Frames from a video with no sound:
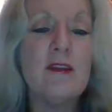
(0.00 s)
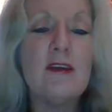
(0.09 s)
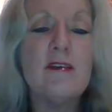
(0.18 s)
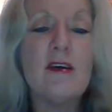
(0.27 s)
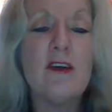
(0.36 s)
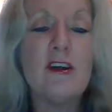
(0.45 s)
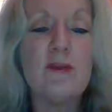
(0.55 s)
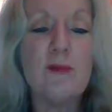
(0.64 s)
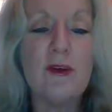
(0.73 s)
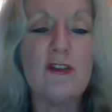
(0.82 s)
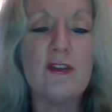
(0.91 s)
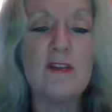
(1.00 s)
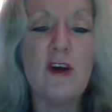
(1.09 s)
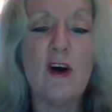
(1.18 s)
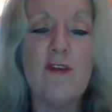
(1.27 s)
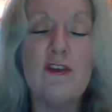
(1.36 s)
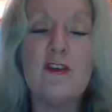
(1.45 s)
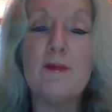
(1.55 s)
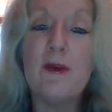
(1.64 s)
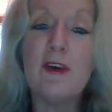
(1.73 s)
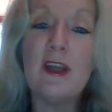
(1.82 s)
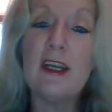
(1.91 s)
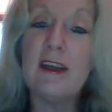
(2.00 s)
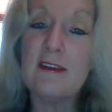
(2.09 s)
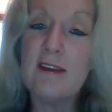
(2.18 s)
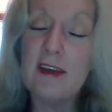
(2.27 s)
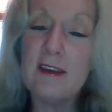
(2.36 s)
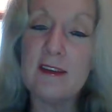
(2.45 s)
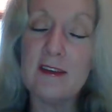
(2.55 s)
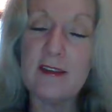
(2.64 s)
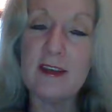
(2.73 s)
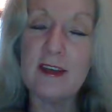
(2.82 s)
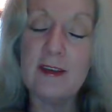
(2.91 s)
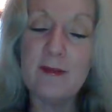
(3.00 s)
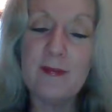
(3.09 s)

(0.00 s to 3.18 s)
these are expressions of the spirit in ascendancy.